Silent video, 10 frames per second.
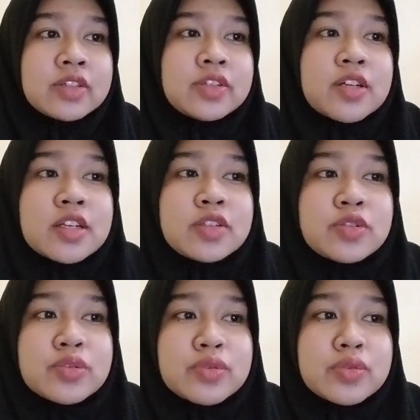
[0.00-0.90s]
Third,
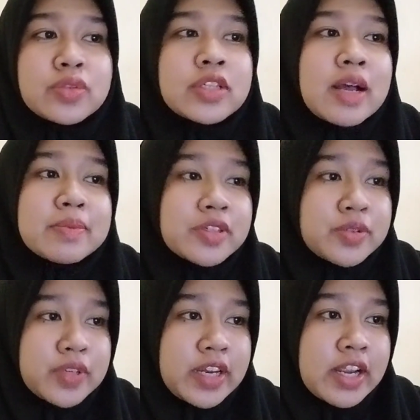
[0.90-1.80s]
to some
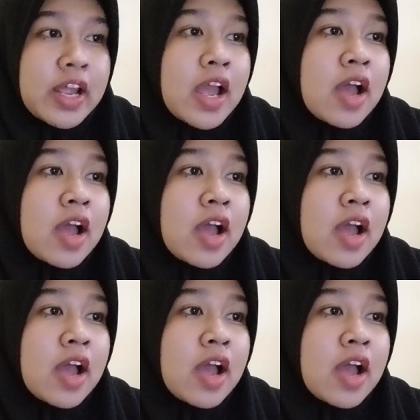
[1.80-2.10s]
degree,